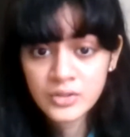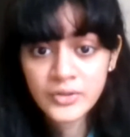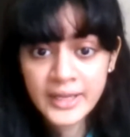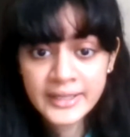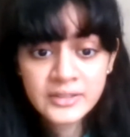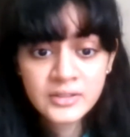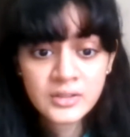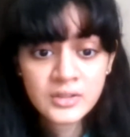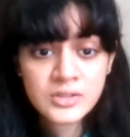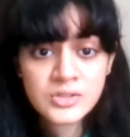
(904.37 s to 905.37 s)
right?
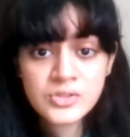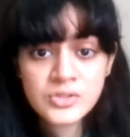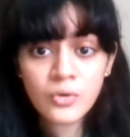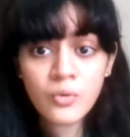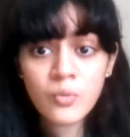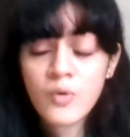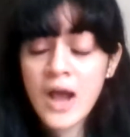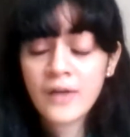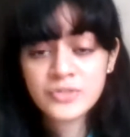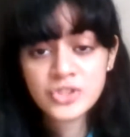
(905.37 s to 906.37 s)
So
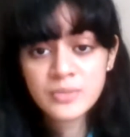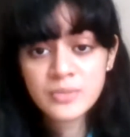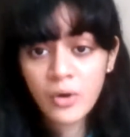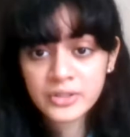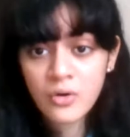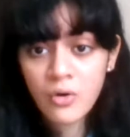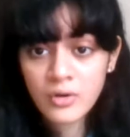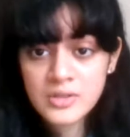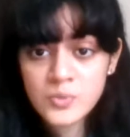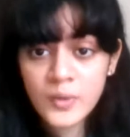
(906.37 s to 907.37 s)
after she bought a
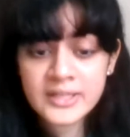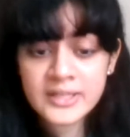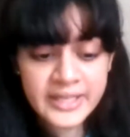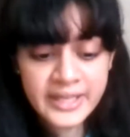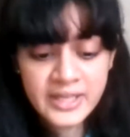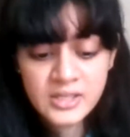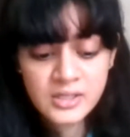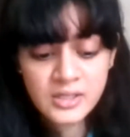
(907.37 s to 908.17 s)
horse one day,